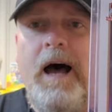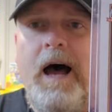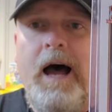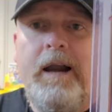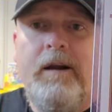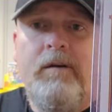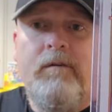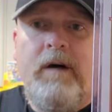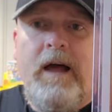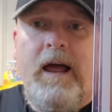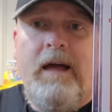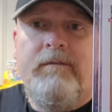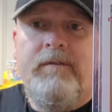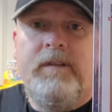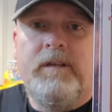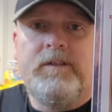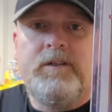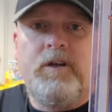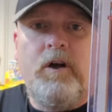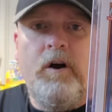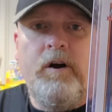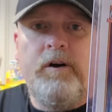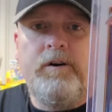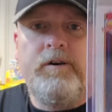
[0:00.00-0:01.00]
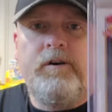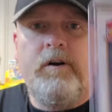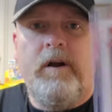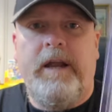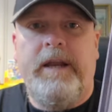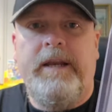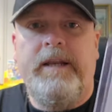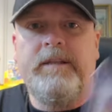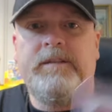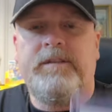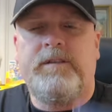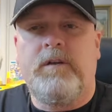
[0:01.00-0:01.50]
I don't have this card
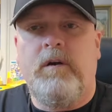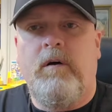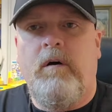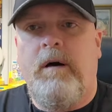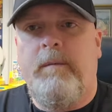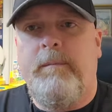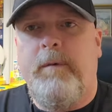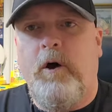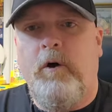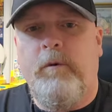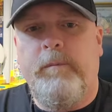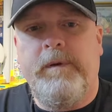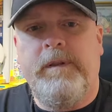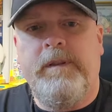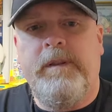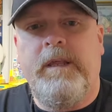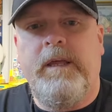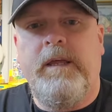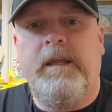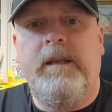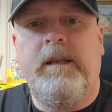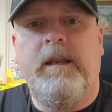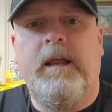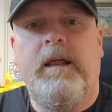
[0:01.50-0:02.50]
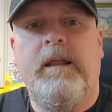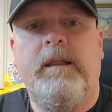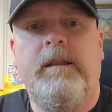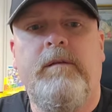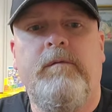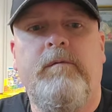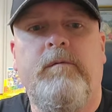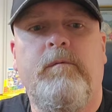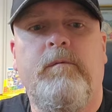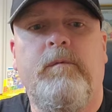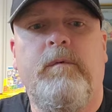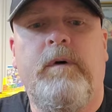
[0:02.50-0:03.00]
graded, so I'm hoping that
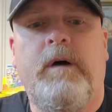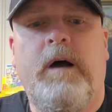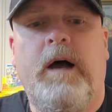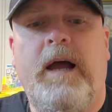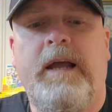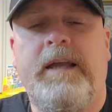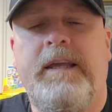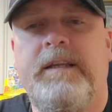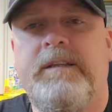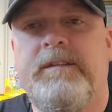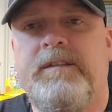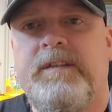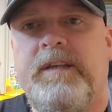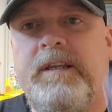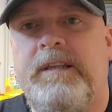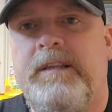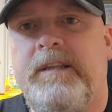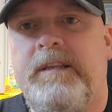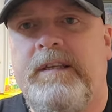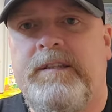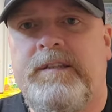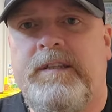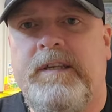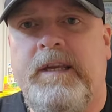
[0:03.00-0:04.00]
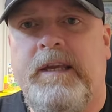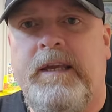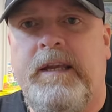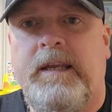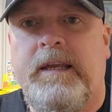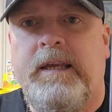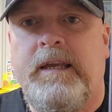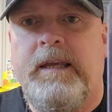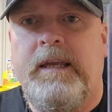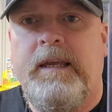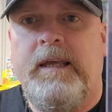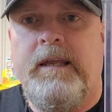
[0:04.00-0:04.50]
I can send this in
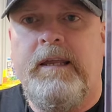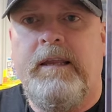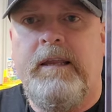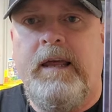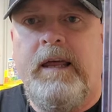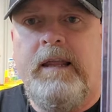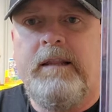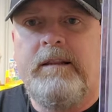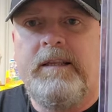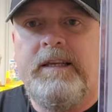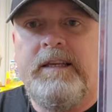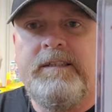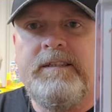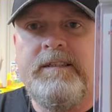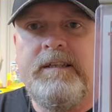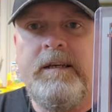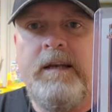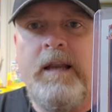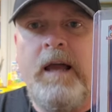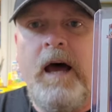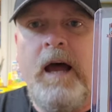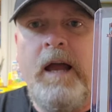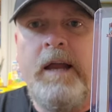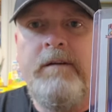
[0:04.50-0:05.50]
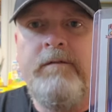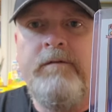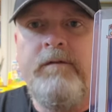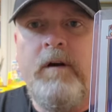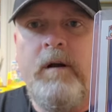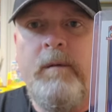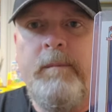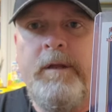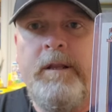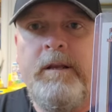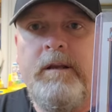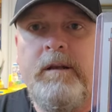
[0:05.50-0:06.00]
and get at least a 9
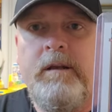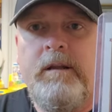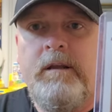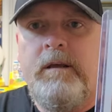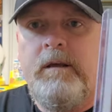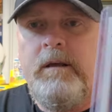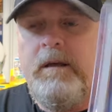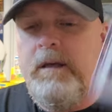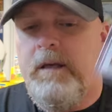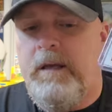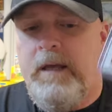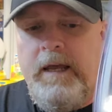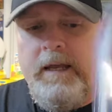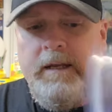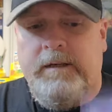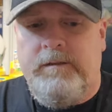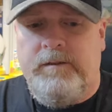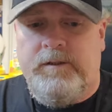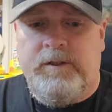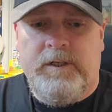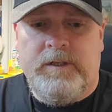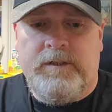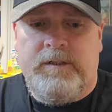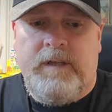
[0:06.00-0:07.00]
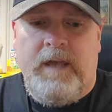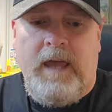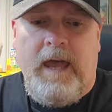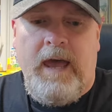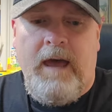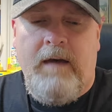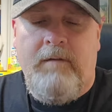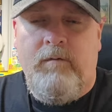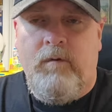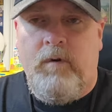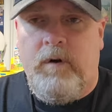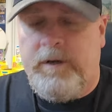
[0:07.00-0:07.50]
from it, just to
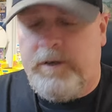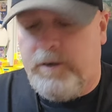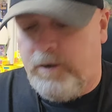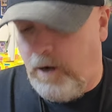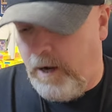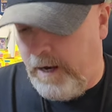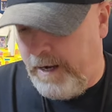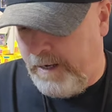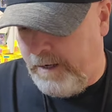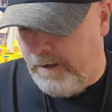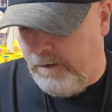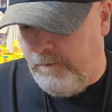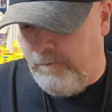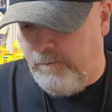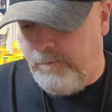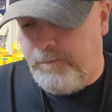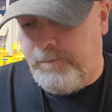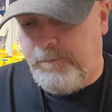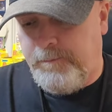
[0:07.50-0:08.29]
have one graded.